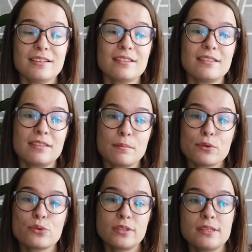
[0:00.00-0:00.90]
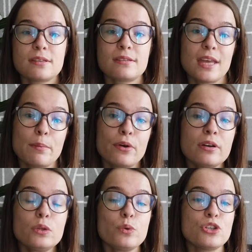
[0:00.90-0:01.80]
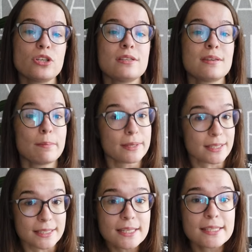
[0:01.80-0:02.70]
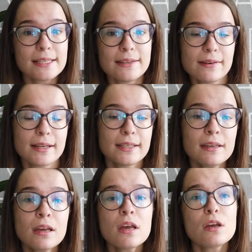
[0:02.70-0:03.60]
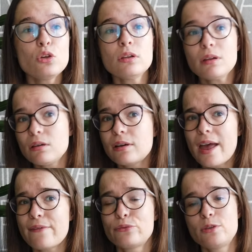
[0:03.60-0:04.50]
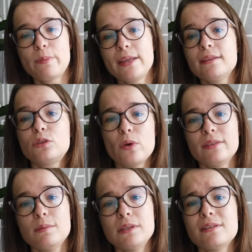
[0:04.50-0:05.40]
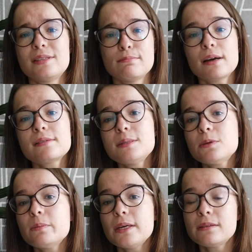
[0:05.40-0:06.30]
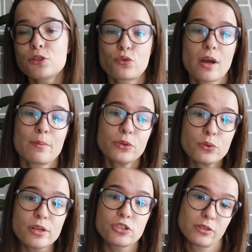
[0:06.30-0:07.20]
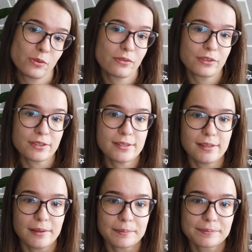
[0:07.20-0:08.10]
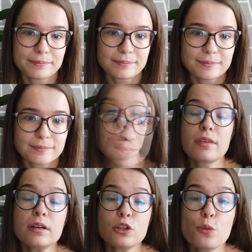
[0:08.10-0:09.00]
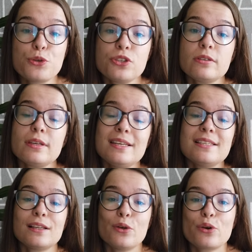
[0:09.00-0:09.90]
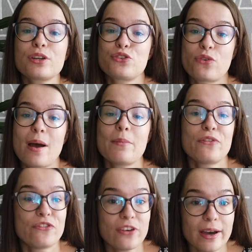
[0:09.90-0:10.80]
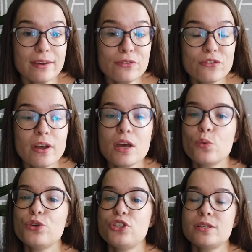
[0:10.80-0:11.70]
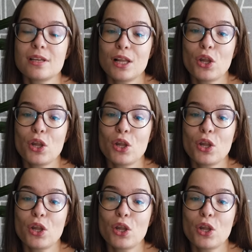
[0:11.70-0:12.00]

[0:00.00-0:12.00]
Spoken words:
in the most distant neighborhood, which is Manastirski, livadi, you will have to spend 20 minutes maximum in the tram to reach the university. The third option is along Tram 5, which is